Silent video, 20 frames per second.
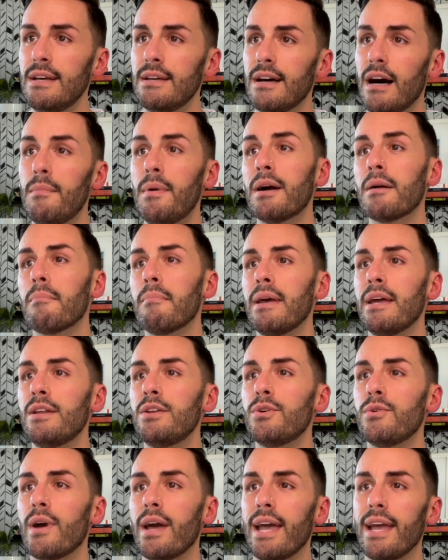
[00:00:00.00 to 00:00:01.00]
Among
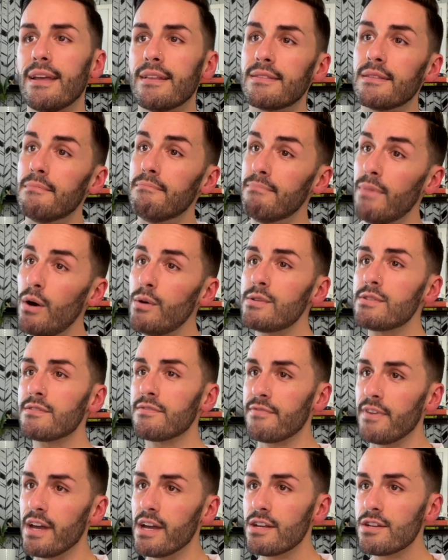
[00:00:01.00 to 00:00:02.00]
men who ate the most
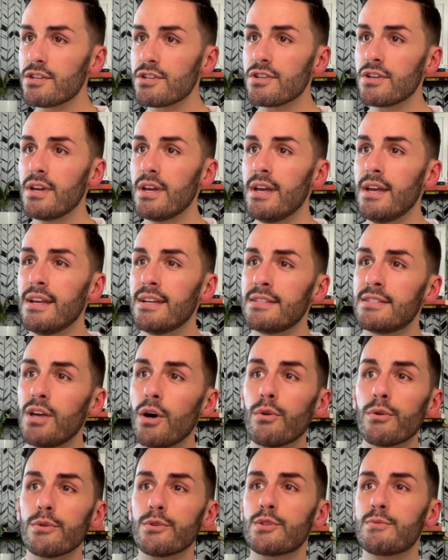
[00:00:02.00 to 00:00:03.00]
fish,
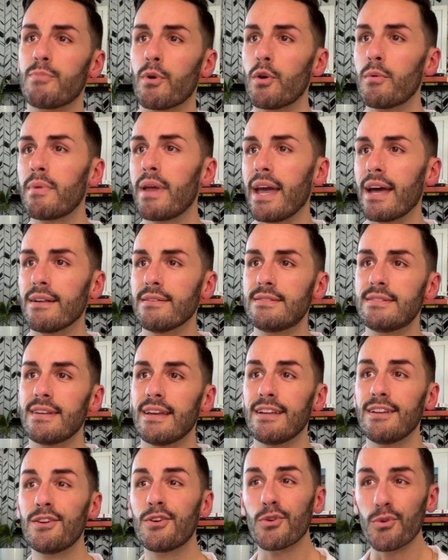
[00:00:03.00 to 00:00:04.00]
total sperm counts
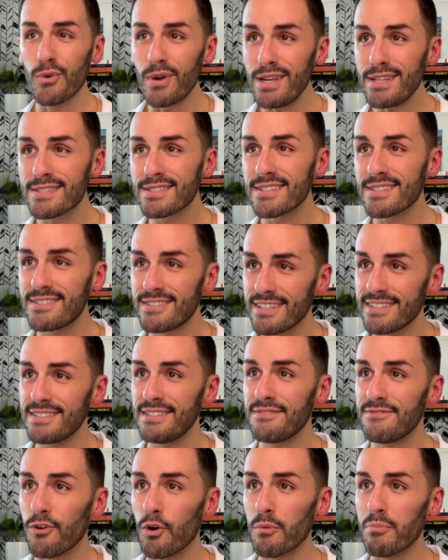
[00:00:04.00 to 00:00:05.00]
increased
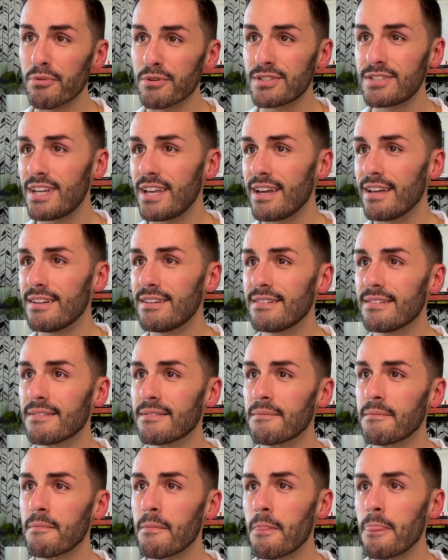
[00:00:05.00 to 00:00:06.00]
64%.
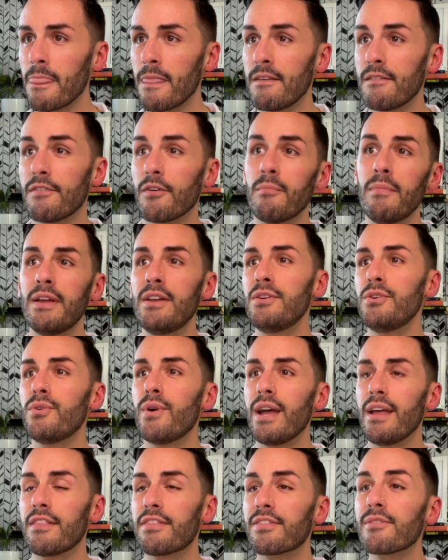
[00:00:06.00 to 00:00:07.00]
For men who
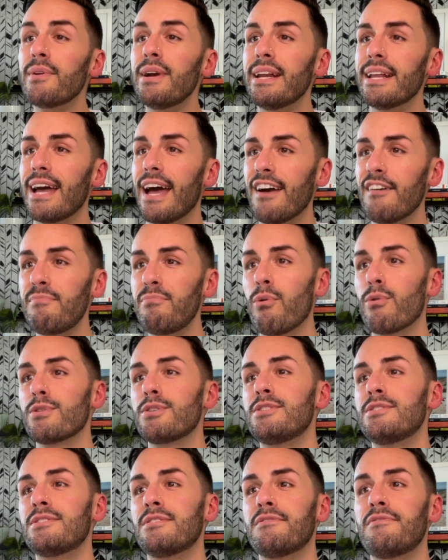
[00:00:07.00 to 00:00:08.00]
ate 3.5
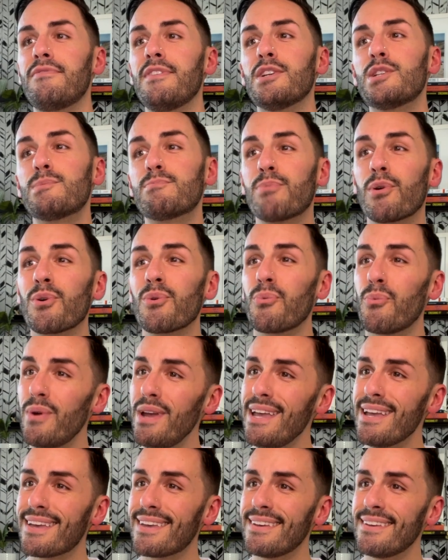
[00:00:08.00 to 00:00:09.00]
portions of fish per
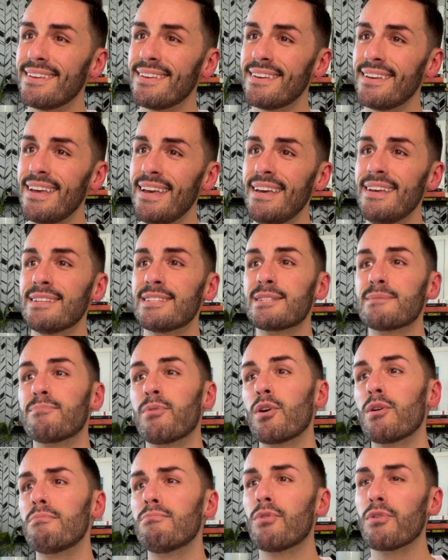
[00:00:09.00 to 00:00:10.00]
week,
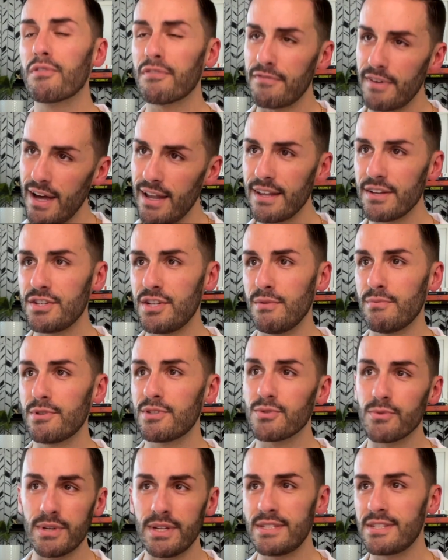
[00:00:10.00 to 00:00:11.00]
sperm morphology was
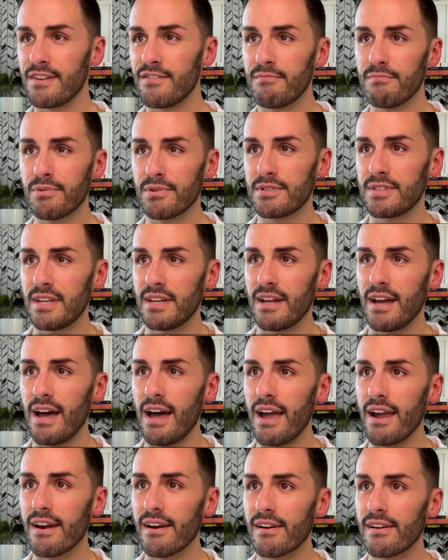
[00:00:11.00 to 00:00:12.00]
27%
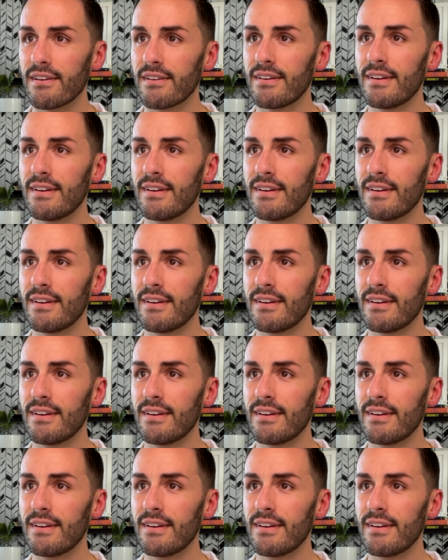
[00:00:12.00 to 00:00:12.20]
higher.